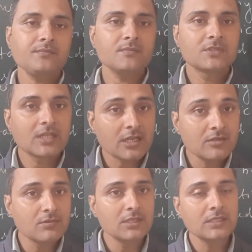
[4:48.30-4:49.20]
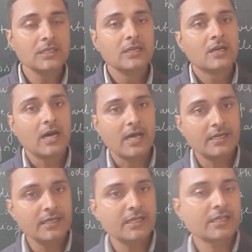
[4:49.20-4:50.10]
Second one,
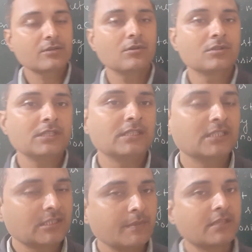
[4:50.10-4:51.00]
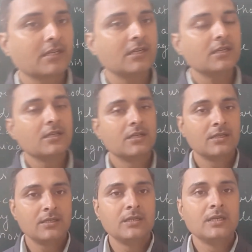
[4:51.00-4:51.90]
rDNA technology. In this method,
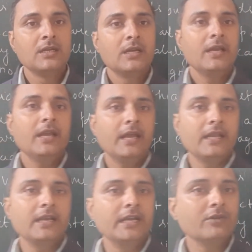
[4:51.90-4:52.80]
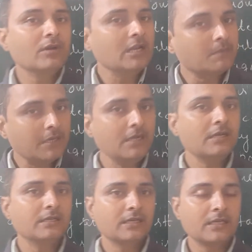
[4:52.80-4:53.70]
a
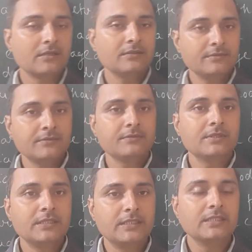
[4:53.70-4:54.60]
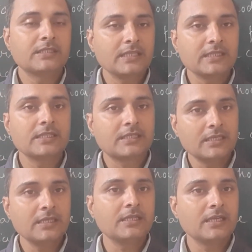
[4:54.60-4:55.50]
radio-labeled
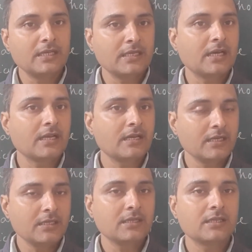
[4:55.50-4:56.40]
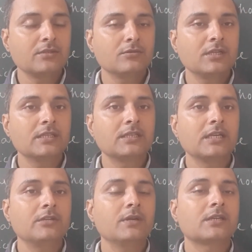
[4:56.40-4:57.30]
single-stranded DNA and RNA, that is known as
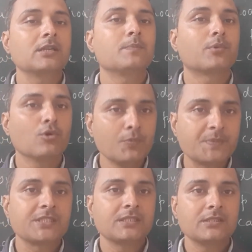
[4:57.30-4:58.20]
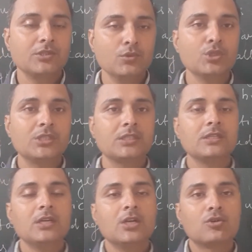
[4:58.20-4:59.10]
radioactive probes, used
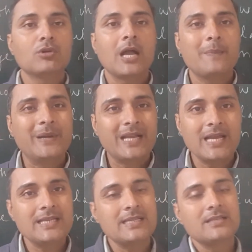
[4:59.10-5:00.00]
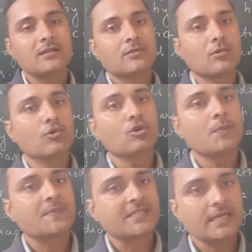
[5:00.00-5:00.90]
to hybridized clone
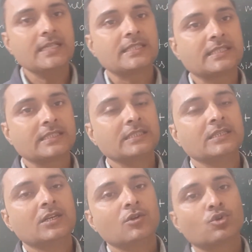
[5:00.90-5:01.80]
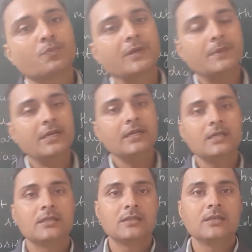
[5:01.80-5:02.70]
of cells to
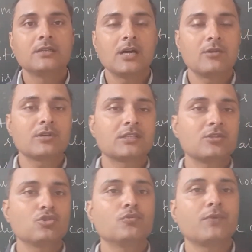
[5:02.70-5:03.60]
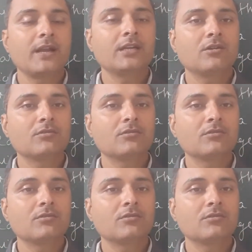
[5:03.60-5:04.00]
prevent, or you can say to find out